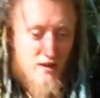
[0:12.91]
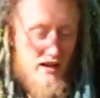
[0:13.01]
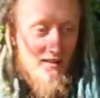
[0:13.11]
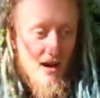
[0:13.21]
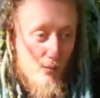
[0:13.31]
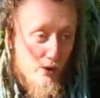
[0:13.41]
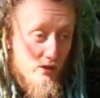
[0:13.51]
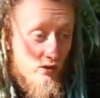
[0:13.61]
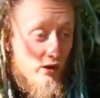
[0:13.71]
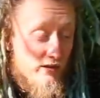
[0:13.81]
I watch
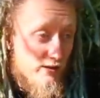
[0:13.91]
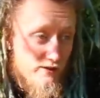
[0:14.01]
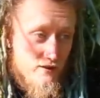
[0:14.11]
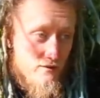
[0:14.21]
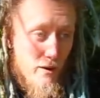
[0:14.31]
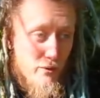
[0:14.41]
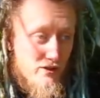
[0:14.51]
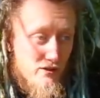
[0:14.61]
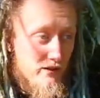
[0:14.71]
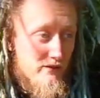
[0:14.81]
a lot of YouTube, I
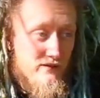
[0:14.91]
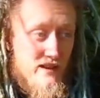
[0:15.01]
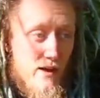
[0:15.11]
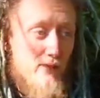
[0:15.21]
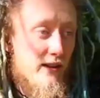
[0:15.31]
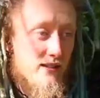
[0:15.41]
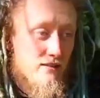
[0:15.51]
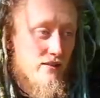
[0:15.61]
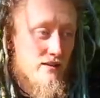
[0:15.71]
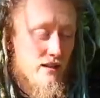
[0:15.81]
watch a lot of Netflix
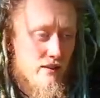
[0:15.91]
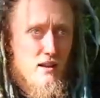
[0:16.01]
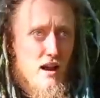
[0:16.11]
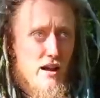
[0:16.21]
and things like that.